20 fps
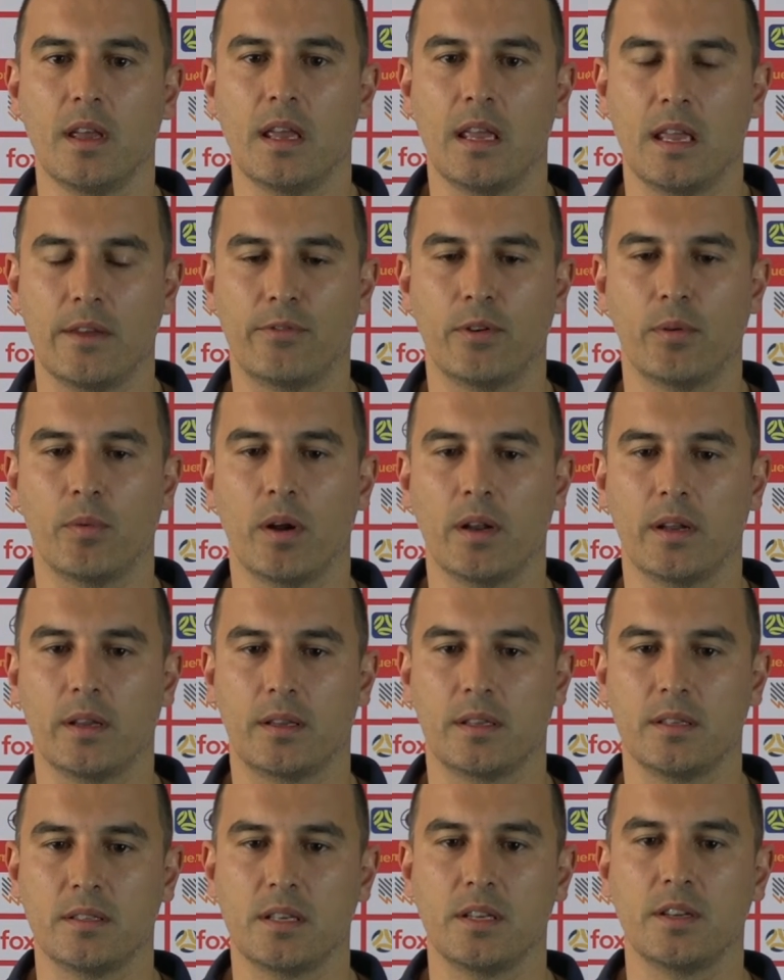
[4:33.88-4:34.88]
if we want to
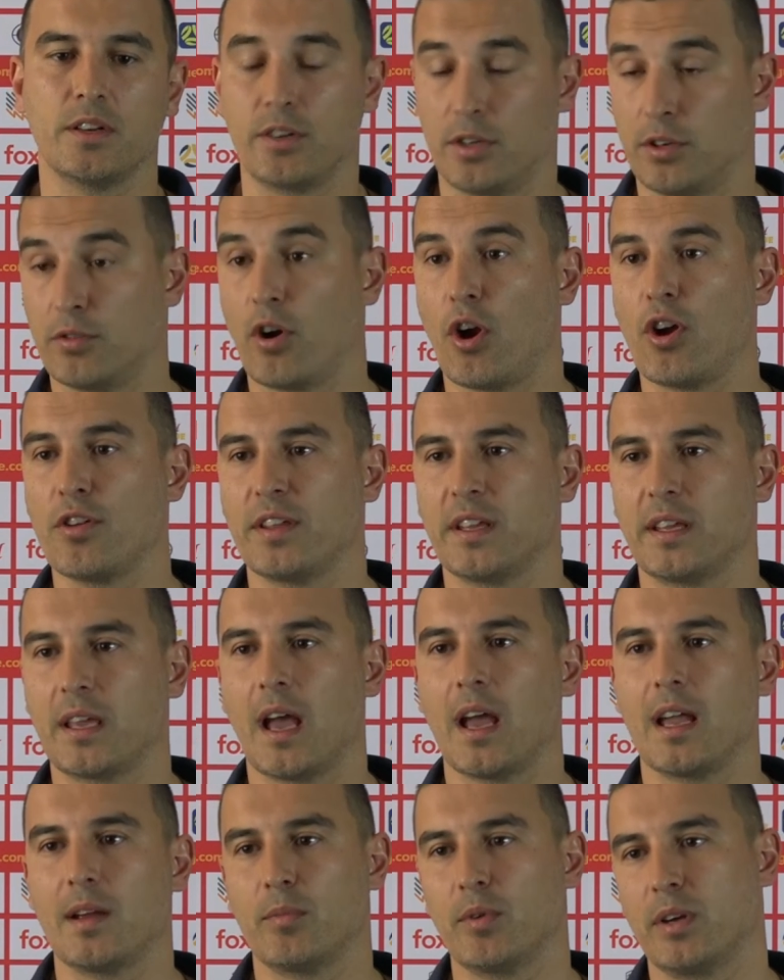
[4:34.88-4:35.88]
continue to grow the
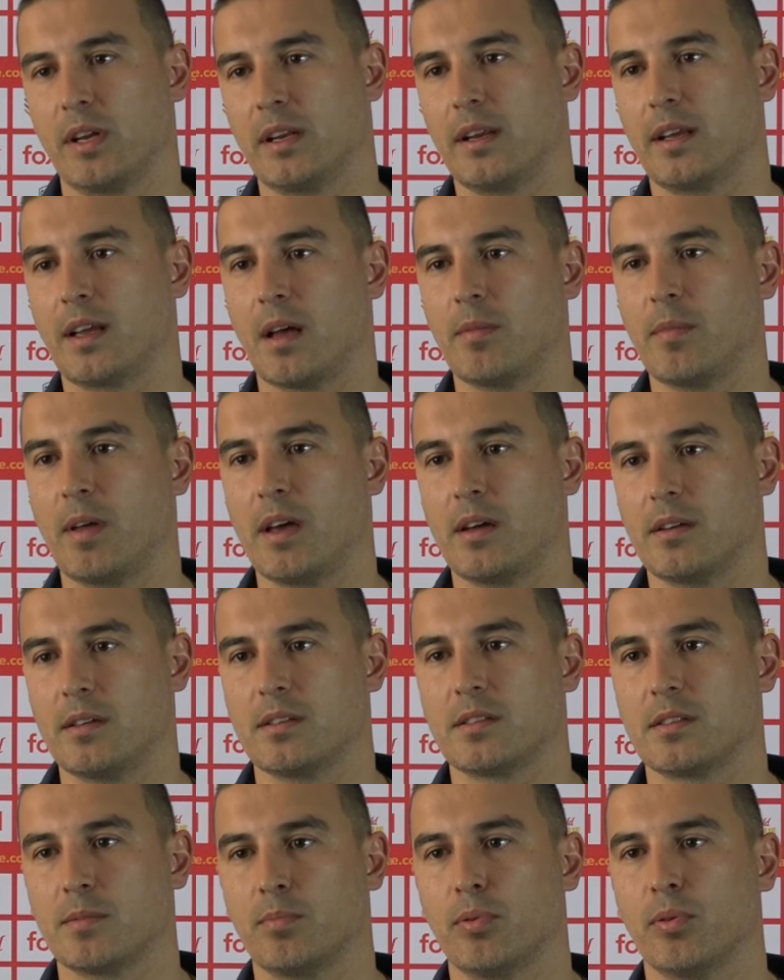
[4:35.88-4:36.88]
game, we need to come out
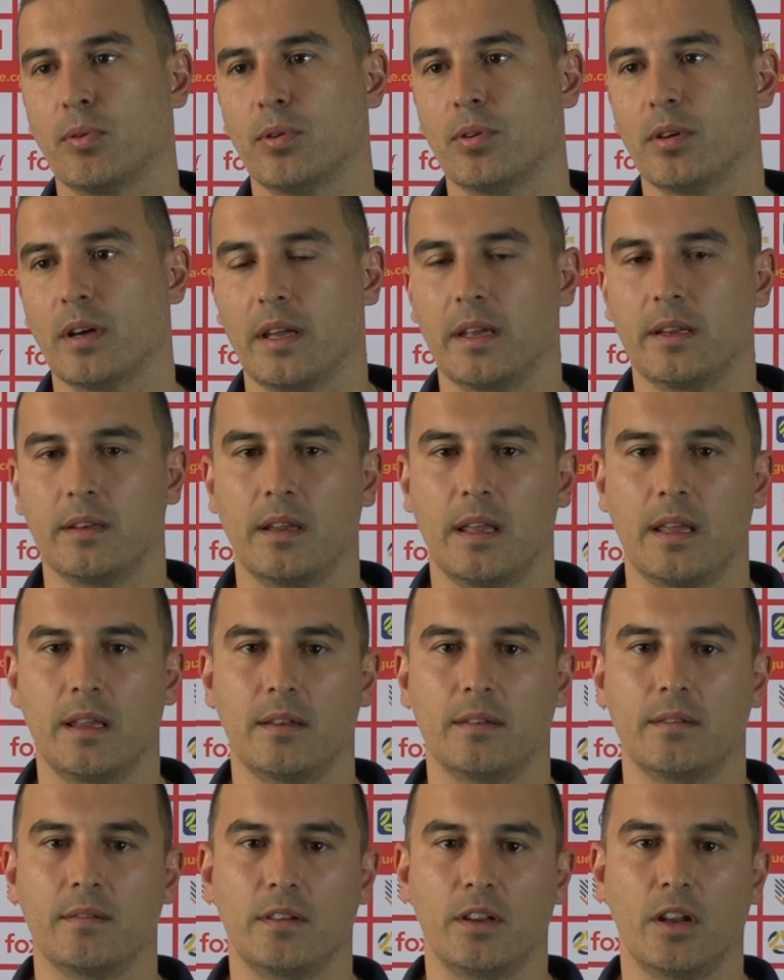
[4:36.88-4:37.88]
and support.
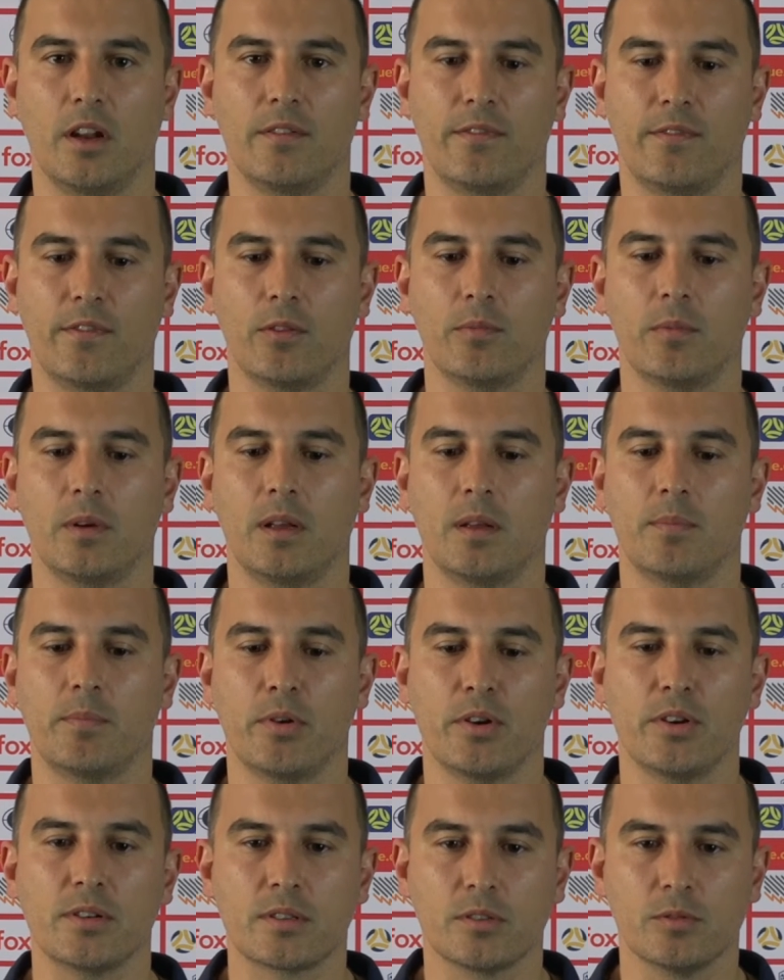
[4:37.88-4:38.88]
And from a
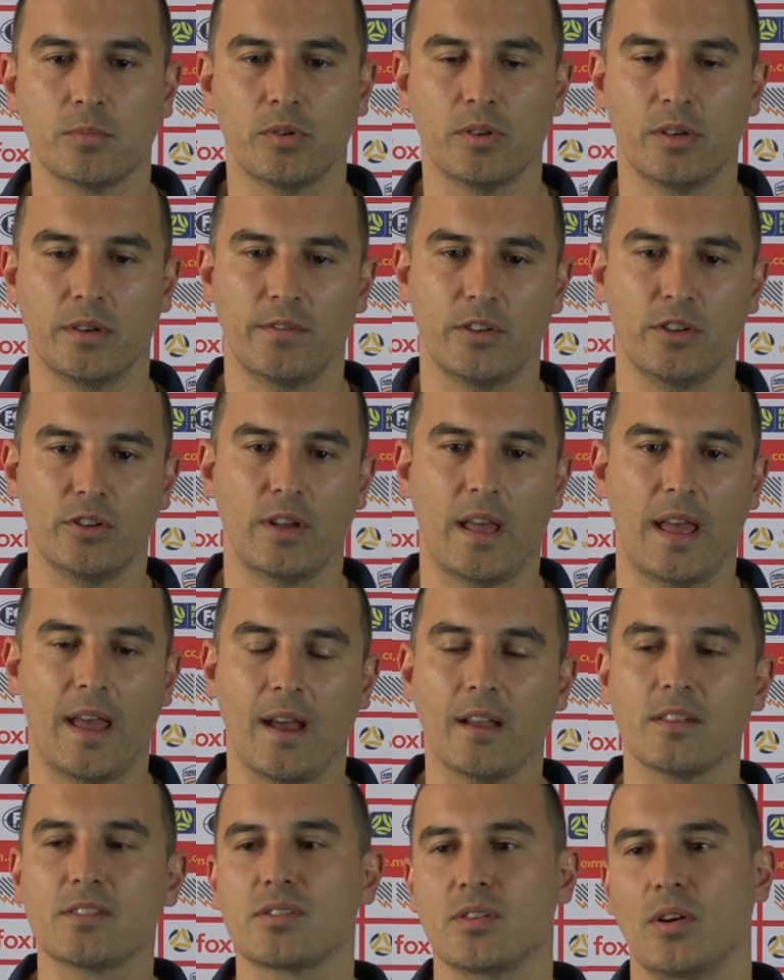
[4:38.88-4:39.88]
personal point of view,
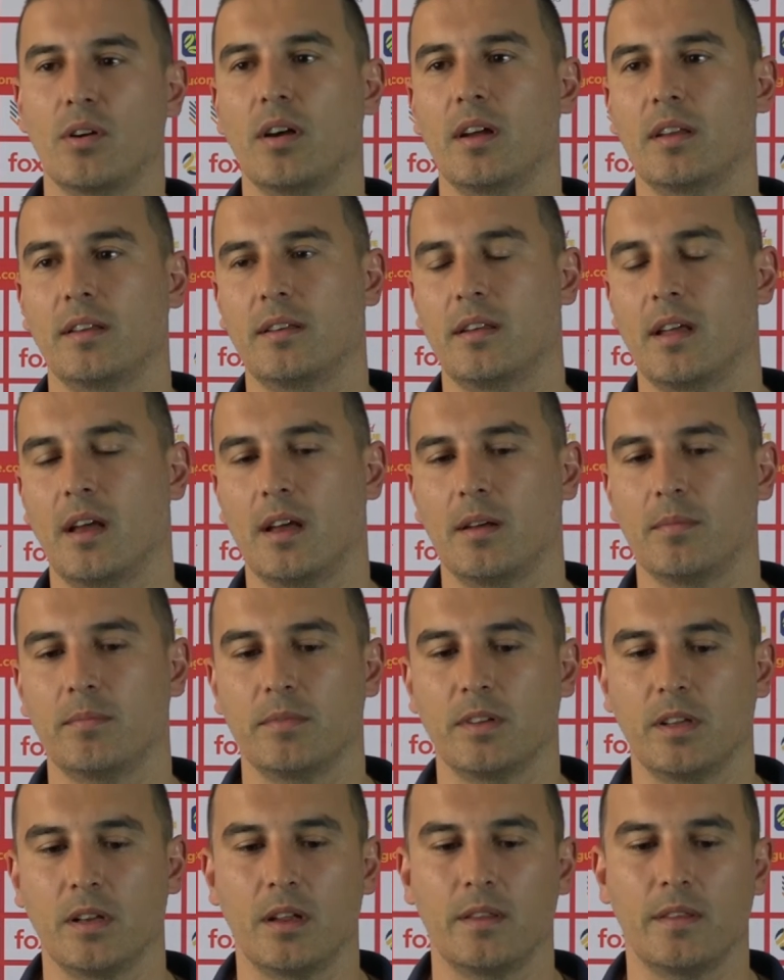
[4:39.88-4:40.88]
our side,
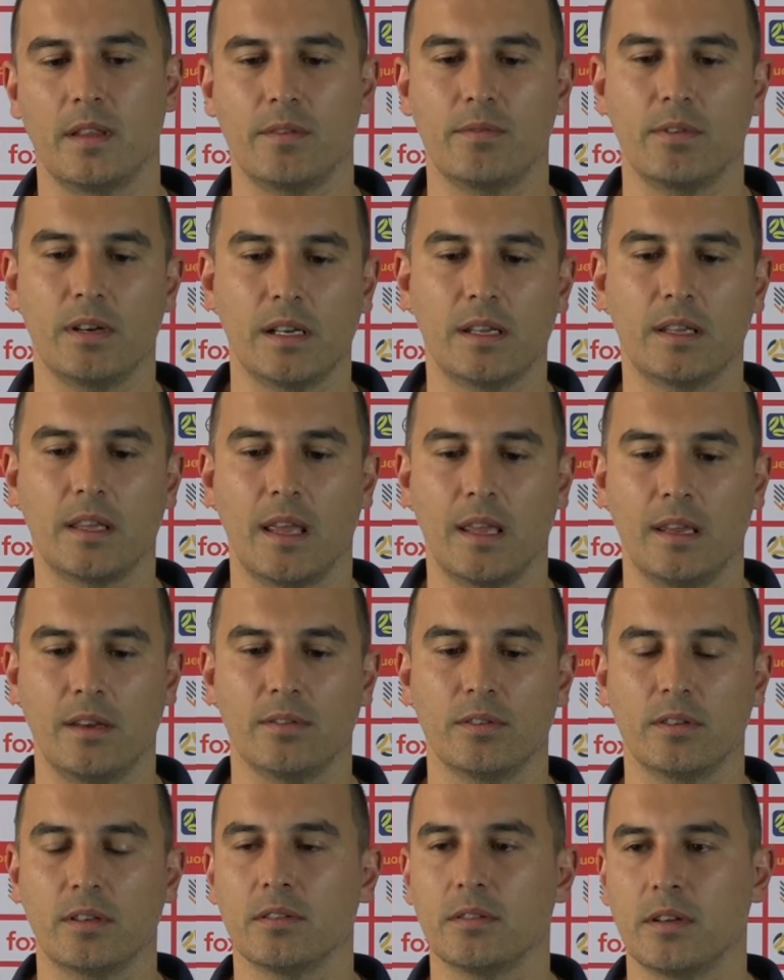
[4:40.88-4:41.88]
they're really keen
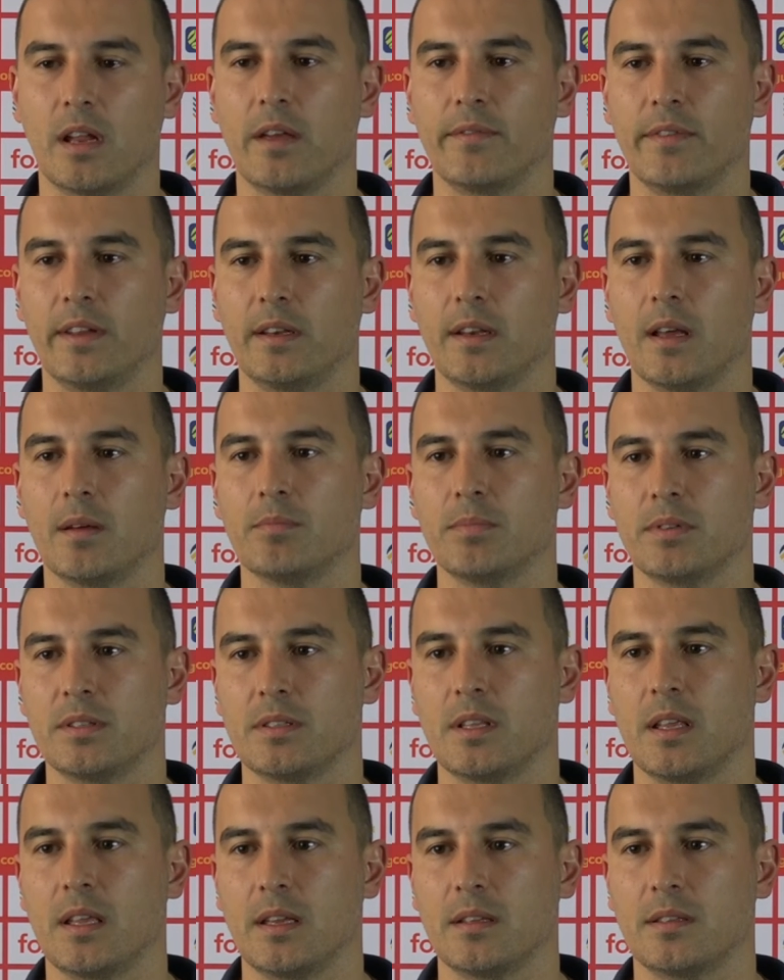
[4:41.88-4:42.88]
on having
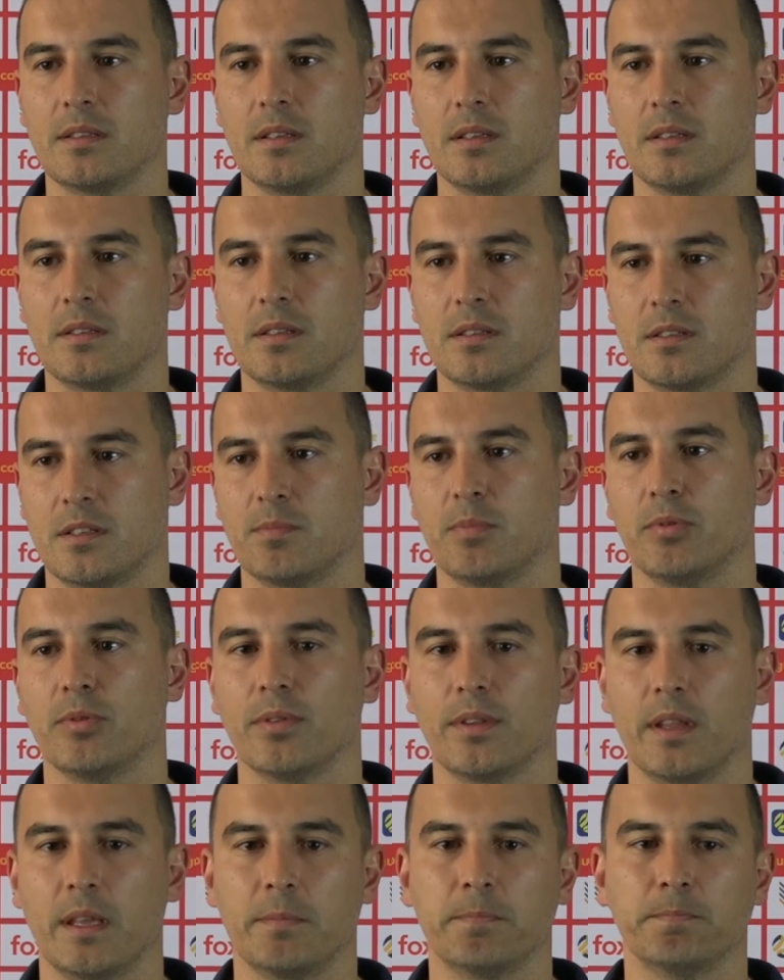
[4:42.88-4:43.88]
numbers there to
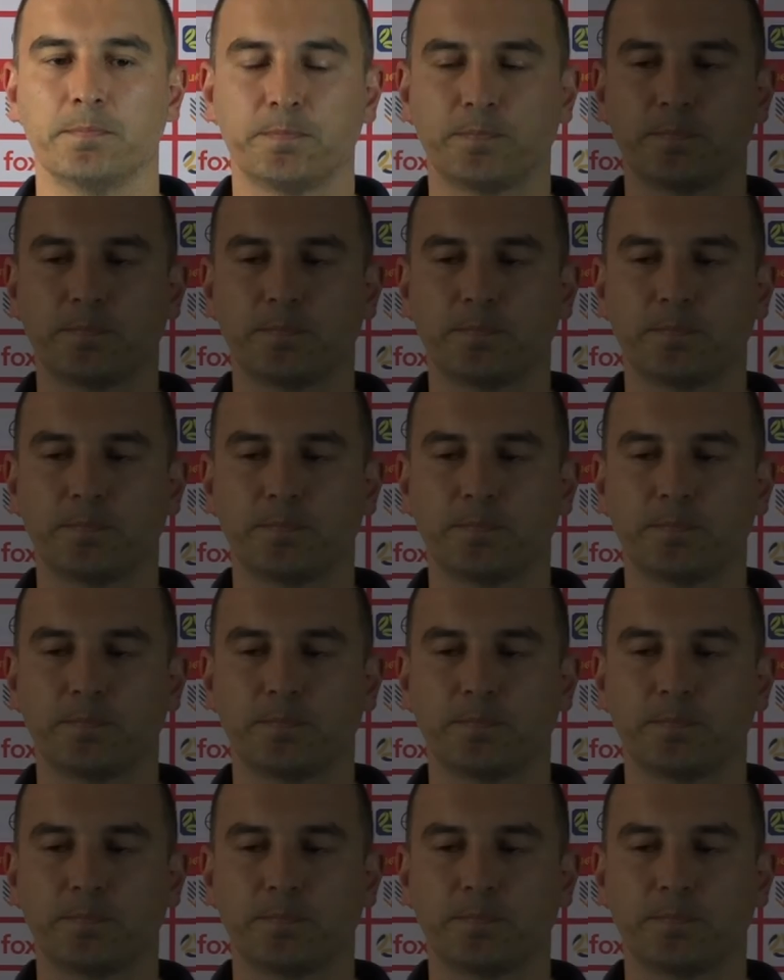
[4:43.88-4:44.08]
support them.